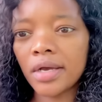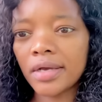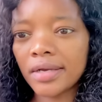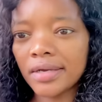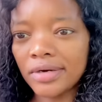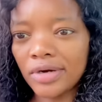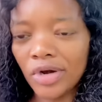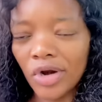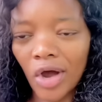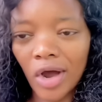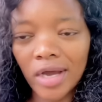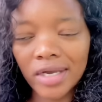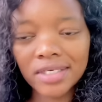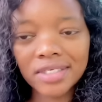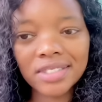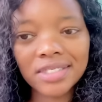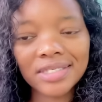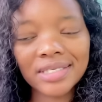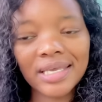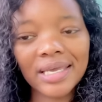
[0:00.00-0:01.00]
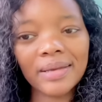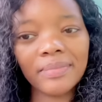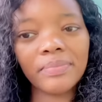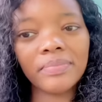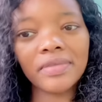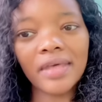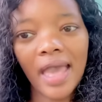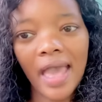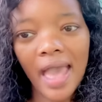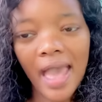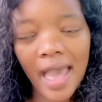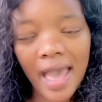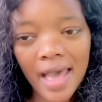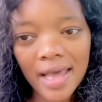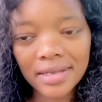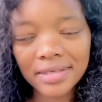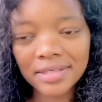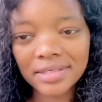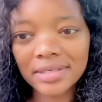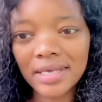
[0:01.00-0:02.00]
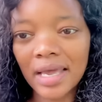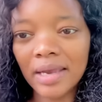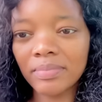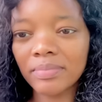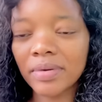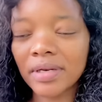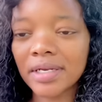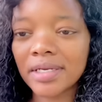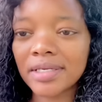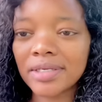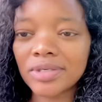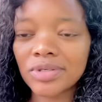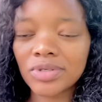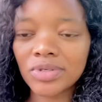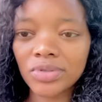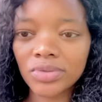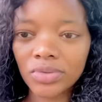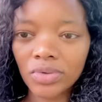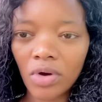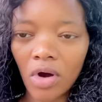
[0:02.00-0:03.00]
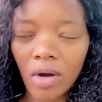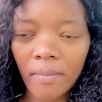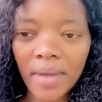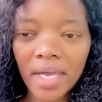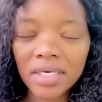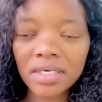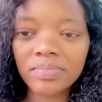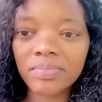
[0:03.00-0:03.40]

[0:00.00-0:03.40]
not skip the ads, and please do comment,